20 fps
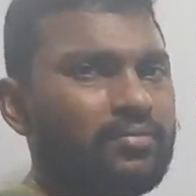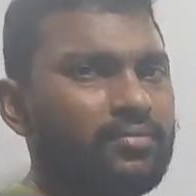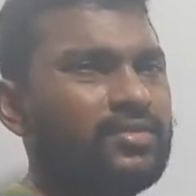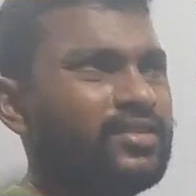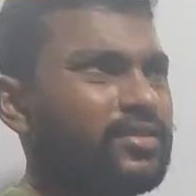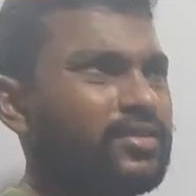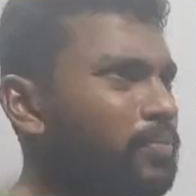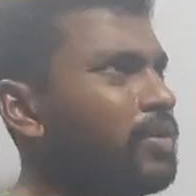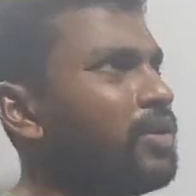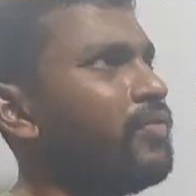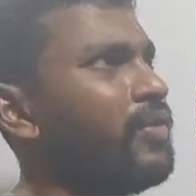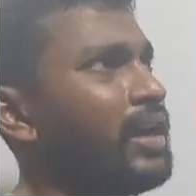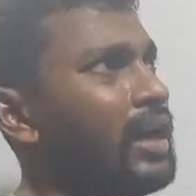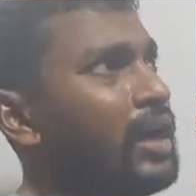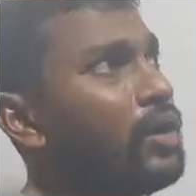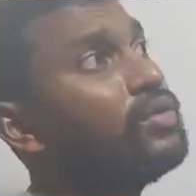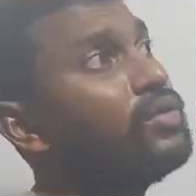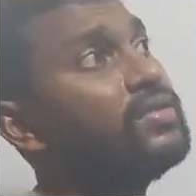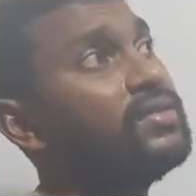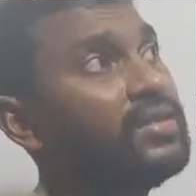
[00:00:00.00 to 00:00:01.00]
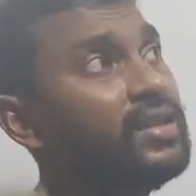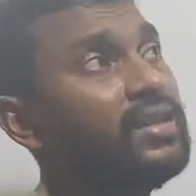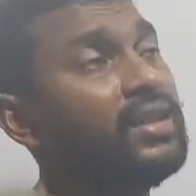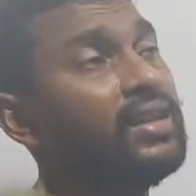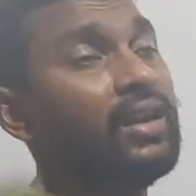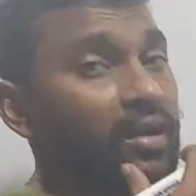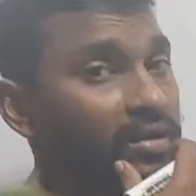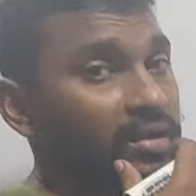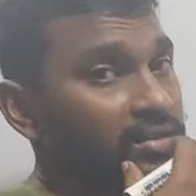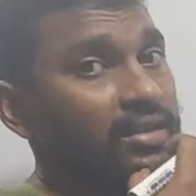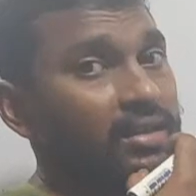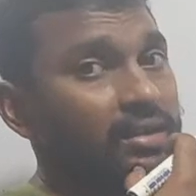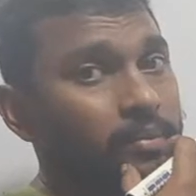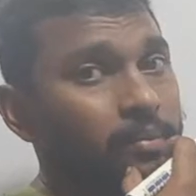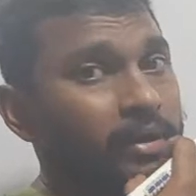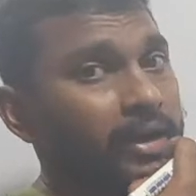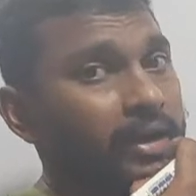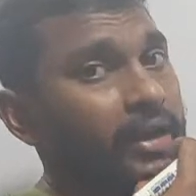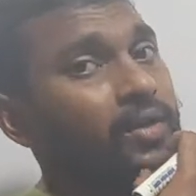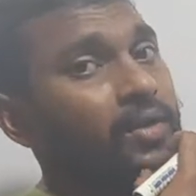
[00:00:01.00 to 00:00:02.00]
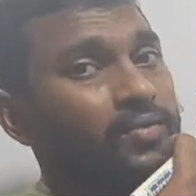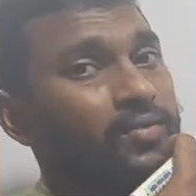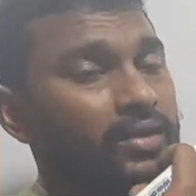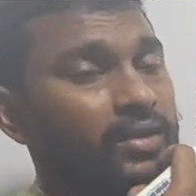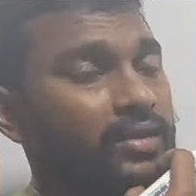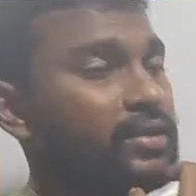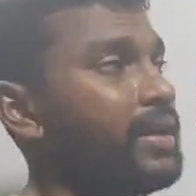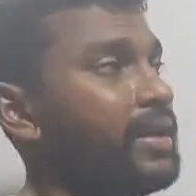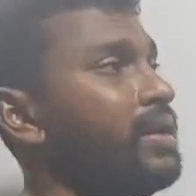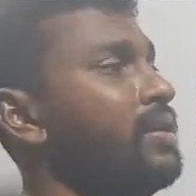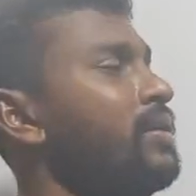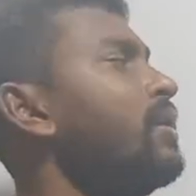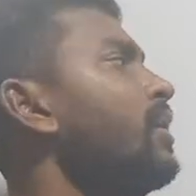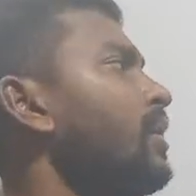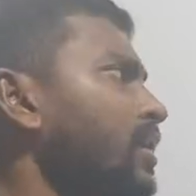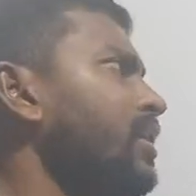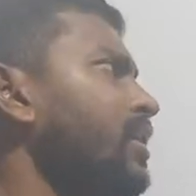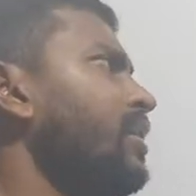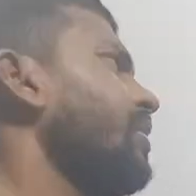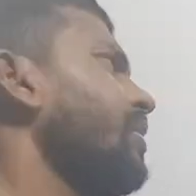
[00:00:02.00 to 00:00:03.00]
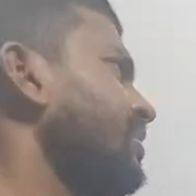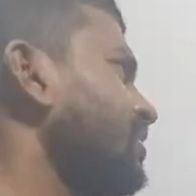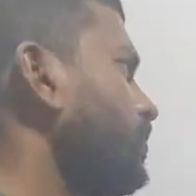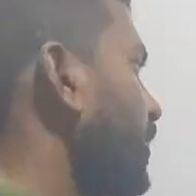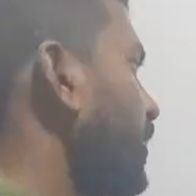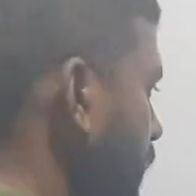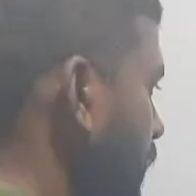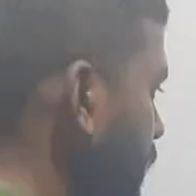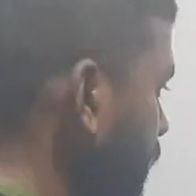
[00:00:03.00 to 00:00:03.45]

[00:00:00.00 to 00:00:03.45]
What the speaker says: Simply we have to see the logic behind of that, right? Let me explain.